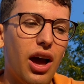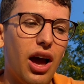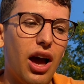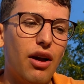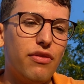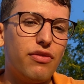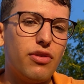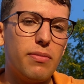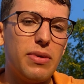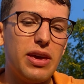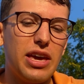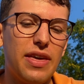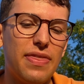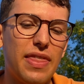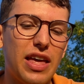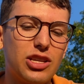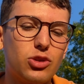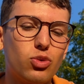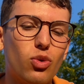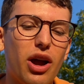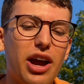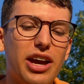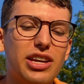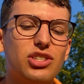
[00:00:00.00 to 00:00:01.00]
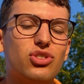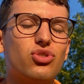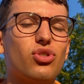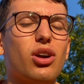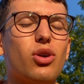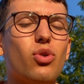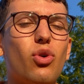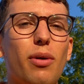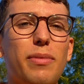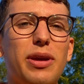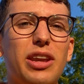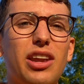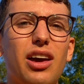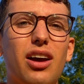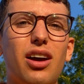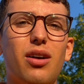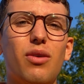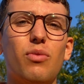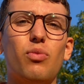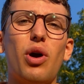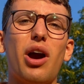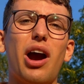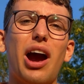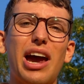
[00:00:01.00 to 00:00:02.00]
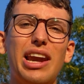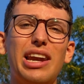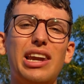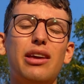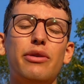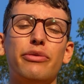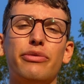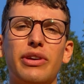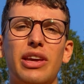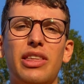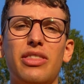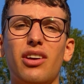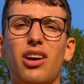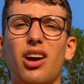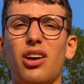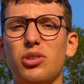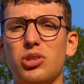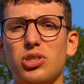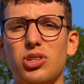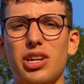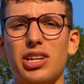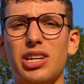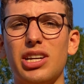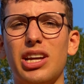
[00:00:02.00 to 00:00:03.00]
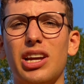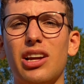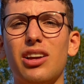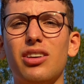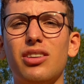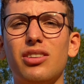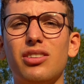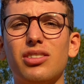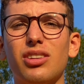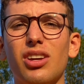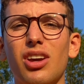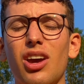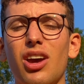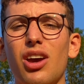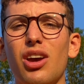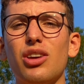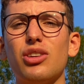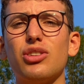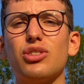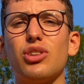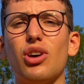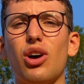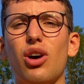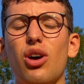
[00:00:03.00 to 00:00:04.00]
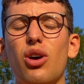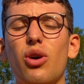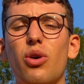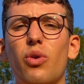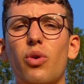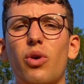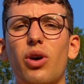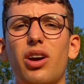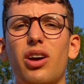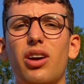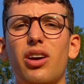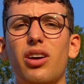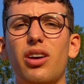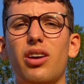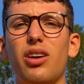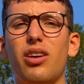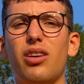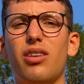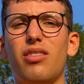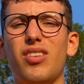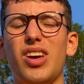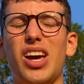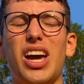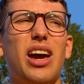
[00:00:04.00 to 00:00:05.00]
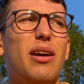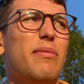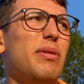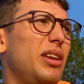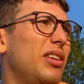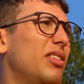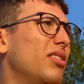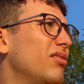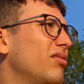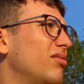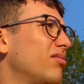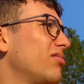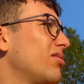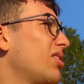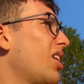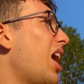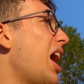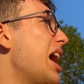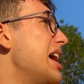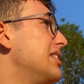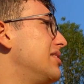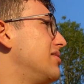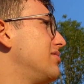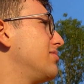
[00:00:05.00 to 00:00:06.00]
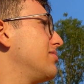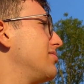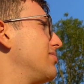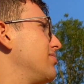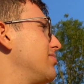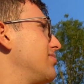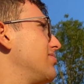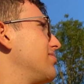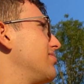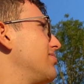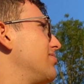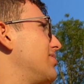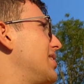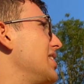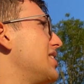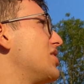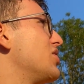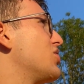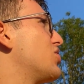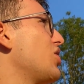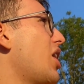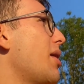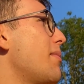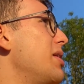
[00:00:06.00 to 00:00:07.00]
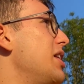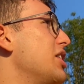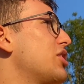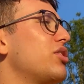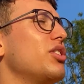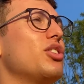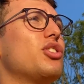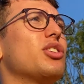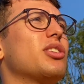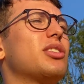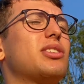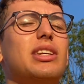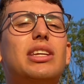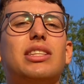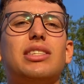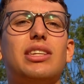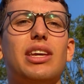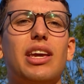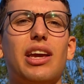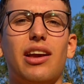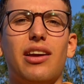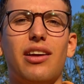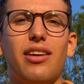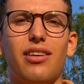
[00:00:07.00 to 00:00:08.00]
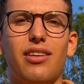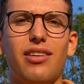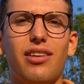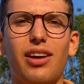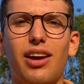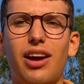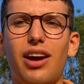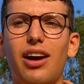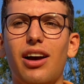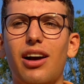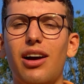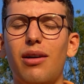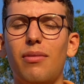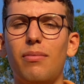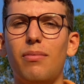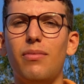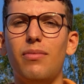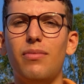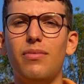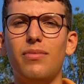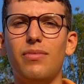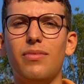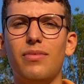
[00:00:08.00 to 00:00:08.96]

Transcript: For me, and that's why I struggle. I mean, where I live in the countryside in England, so I mean, I'm literally just sitting kind